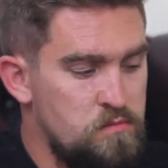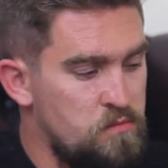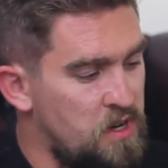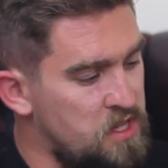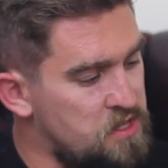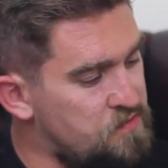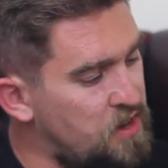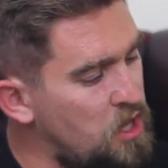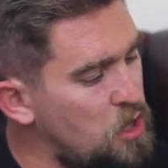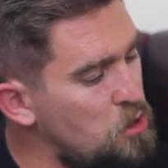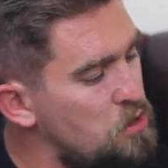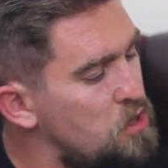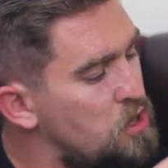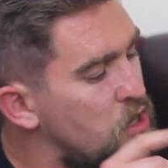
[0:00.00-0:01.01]
when it's
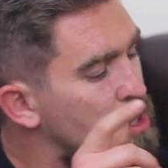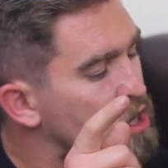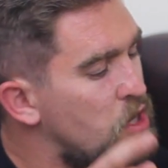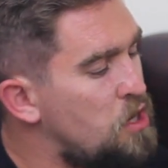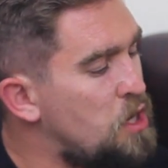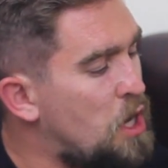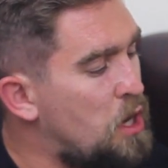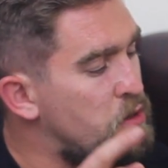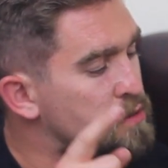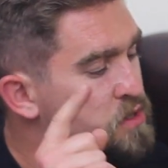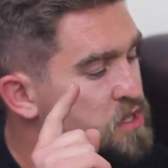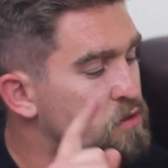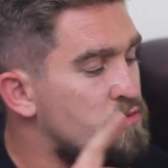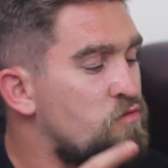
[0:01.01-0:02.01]
finished.
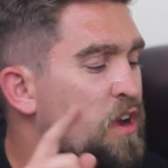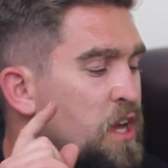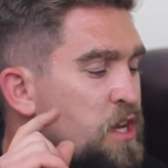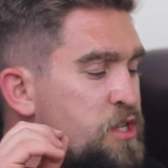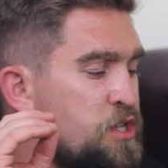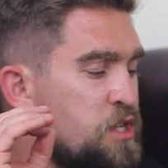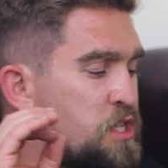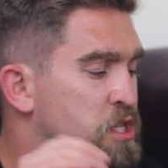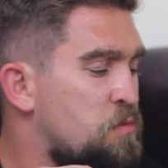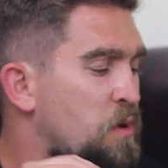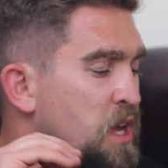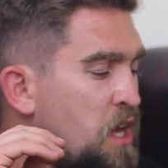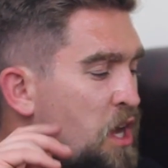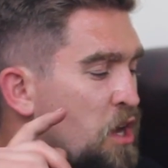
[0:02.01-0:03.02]
Nose, rich,
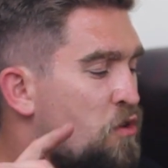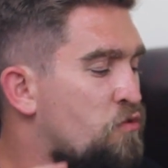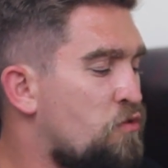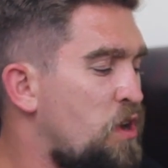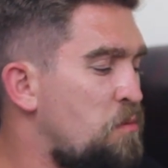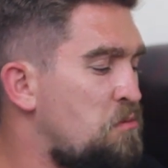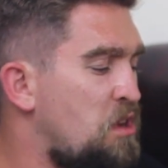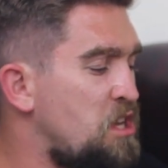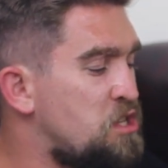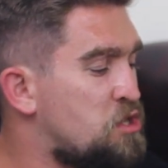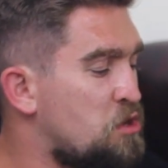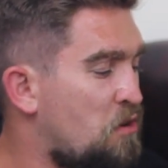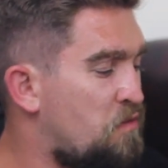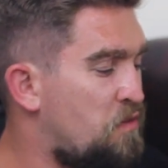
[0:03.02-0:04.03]
sweet and creamy
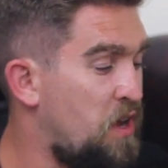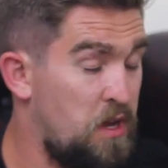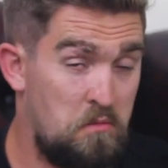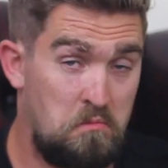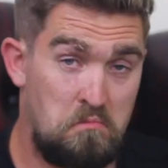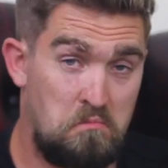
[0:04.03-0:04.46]
toffee